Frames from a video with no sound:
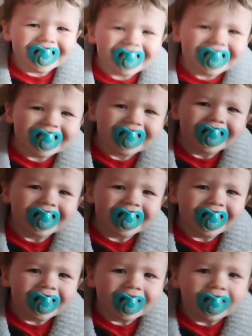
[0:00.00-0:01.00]

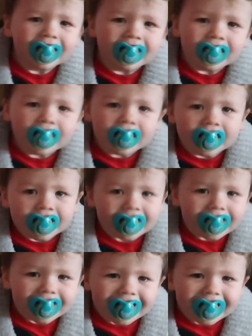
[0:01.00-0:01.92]
(silence)